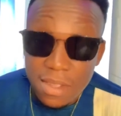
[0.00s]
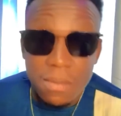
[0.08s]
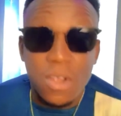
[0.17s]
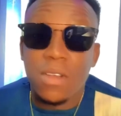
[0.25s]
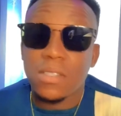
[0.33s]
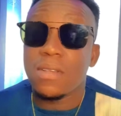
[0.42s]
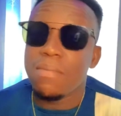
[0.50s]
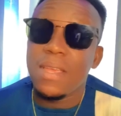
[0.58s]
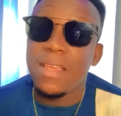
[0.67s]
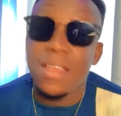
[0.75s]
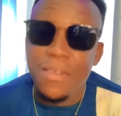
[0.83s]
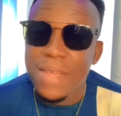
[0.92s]
Because
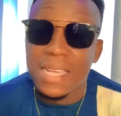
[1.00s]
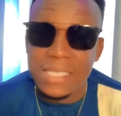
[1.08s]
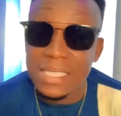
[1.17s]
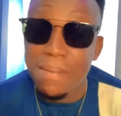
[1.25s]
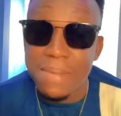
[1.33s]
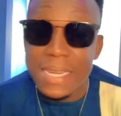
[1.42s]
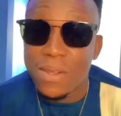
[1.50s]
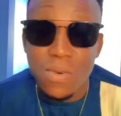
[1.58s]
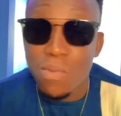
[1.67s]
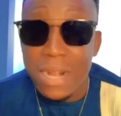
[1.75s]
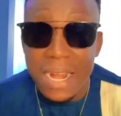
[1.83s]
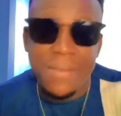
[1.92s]
me, we are seeing me do.
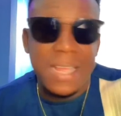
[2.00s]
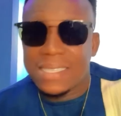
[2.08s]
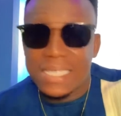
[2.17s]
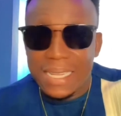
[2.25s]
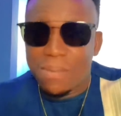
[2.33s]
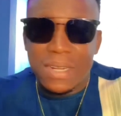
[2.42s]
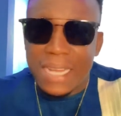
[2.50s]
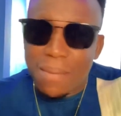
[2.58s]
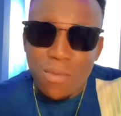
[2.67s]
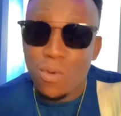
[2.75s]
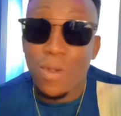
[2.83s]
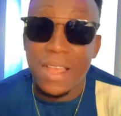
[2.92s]
Mona, we are seeing me do. I'm
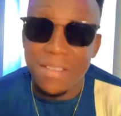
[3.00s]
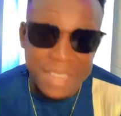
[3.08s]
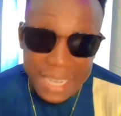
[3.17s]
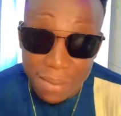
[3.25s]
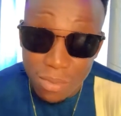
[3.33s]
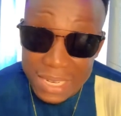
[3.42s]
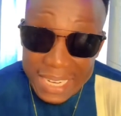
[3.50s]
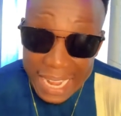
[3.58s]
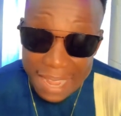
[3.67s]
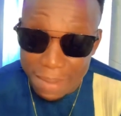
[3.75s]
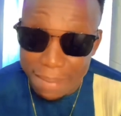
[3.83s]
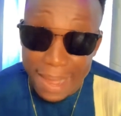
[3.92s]
not quite having. I'm only
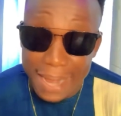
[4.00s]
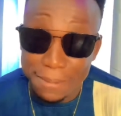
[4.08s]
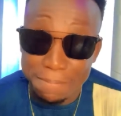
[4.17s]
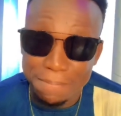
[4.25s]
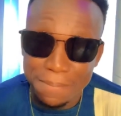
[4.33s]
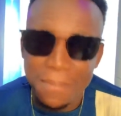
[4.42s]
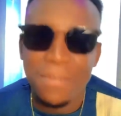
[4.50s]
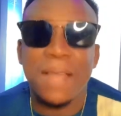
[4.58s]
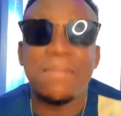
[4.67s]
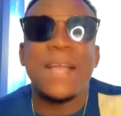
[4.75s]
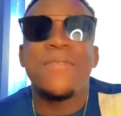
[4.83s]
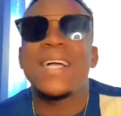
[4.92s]
coming back.
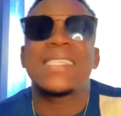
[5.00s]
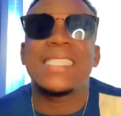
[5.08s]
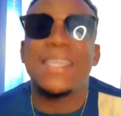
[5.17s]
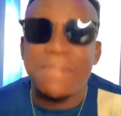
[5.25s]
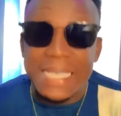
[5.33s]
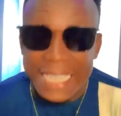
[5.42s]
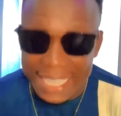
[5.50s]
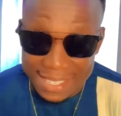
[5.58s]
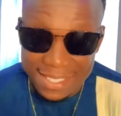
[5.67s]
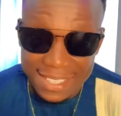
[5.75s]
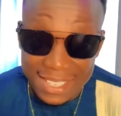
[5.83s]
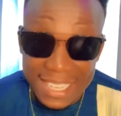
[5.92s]
But we are seeing me do.
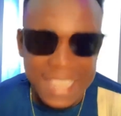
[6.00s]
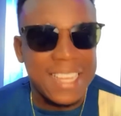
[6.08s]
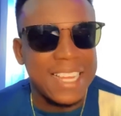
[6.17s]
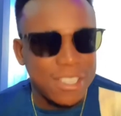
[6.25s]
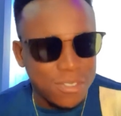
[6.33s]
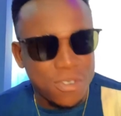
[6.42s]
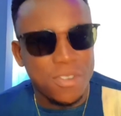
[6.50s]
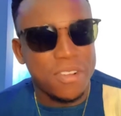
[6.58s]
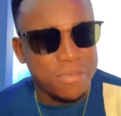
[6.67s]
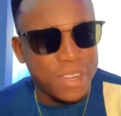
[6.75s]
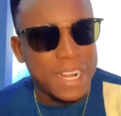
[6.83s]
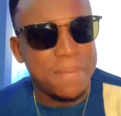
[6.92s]
And so,
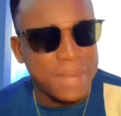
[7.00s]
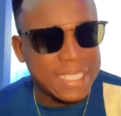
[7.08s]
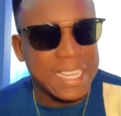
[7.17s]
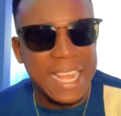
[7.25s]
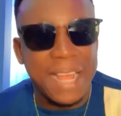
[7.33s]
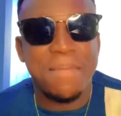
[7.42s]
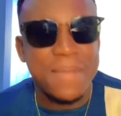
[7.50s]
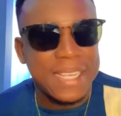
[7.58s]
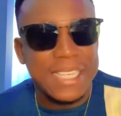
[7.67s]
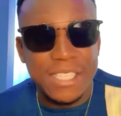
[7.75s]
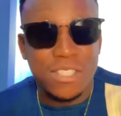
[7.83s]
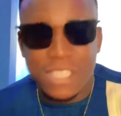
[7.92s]
for that matter, I'm
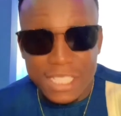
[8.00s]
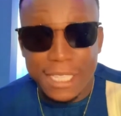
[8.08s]
making sure.